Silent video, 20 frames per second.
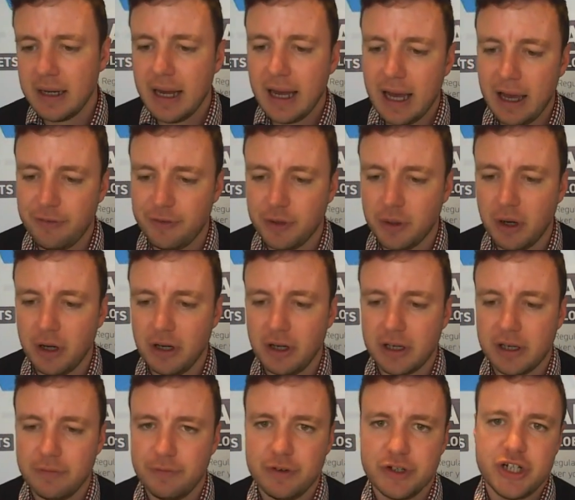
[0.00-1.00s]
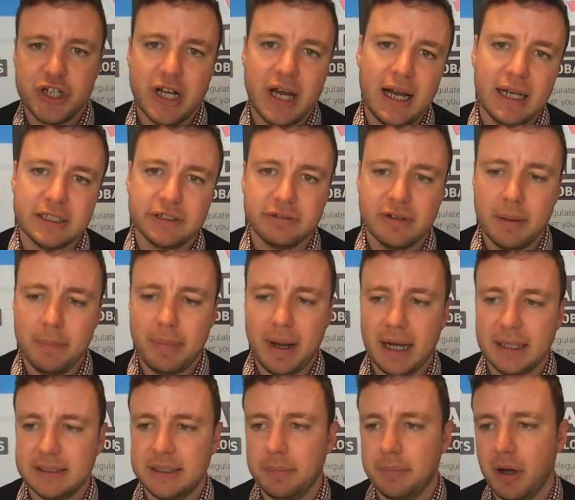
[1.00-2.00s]
If you are looking for shares that are
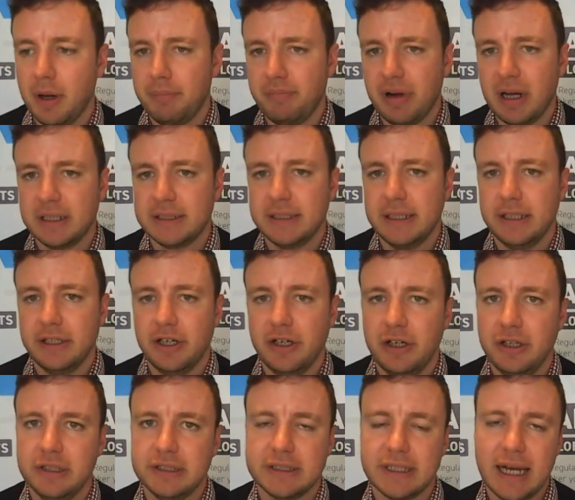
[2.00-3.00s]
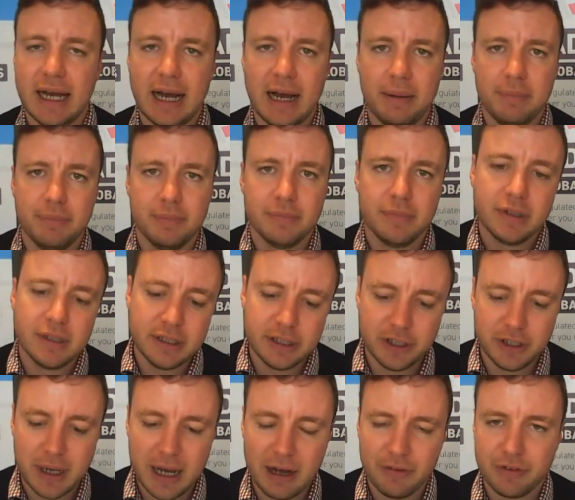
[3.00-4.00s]
impacted by Brexit news,
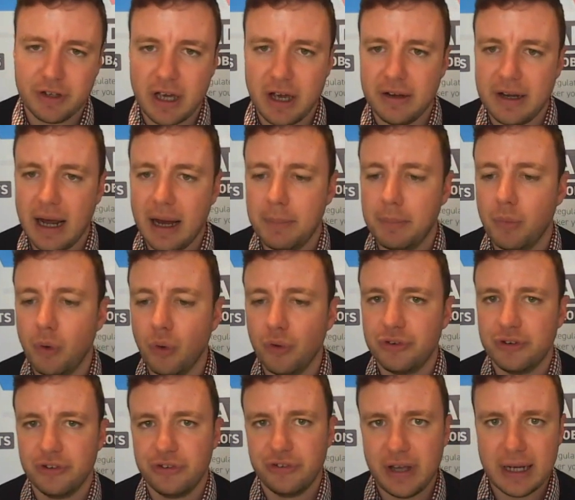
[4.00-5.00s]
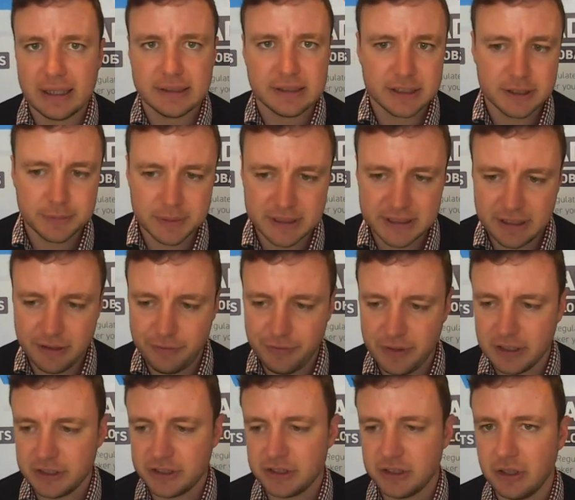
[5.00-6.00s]
you have to go down more to
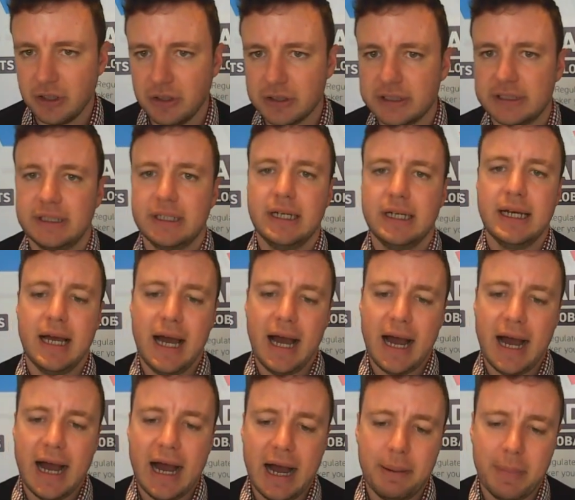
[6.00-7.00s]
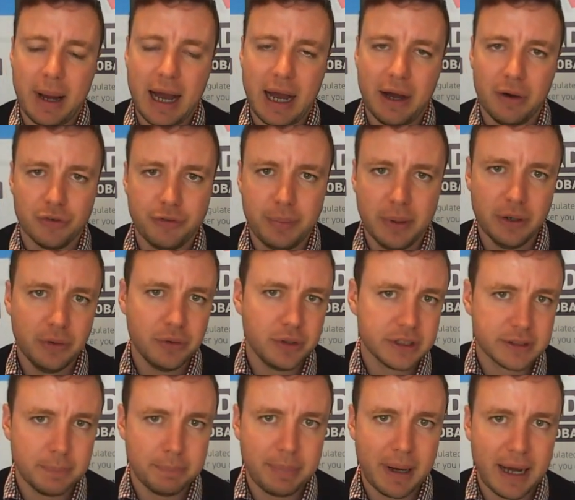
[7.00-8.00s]
sector-specific stocks. House
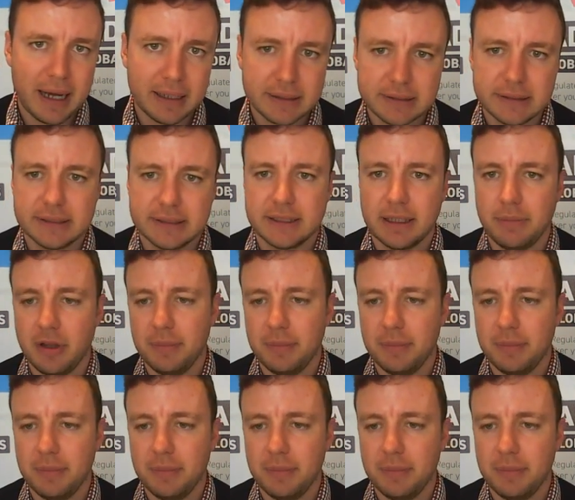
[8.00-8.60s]
builders and banks are some of